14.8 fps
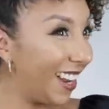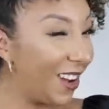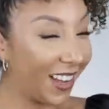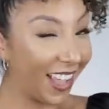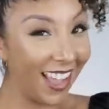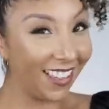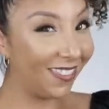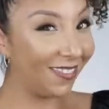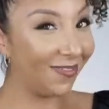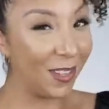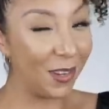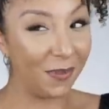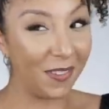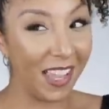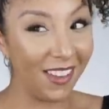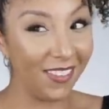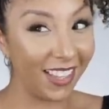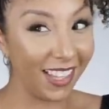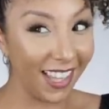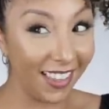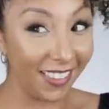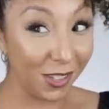Okay, new fave
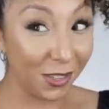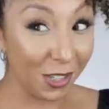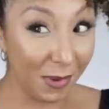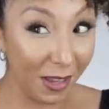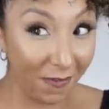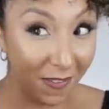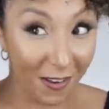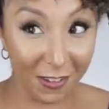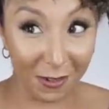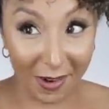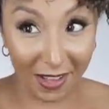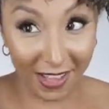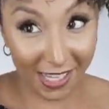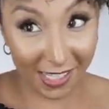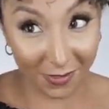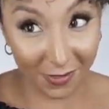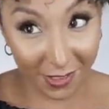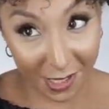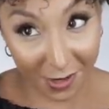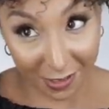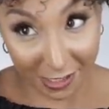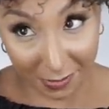again. This was my favorite in my last
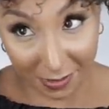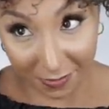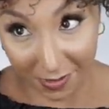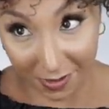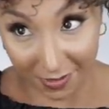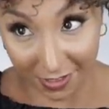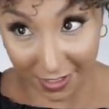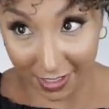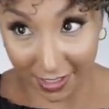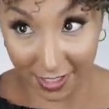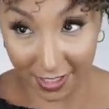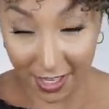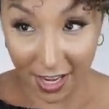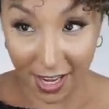video and it's my favorite again.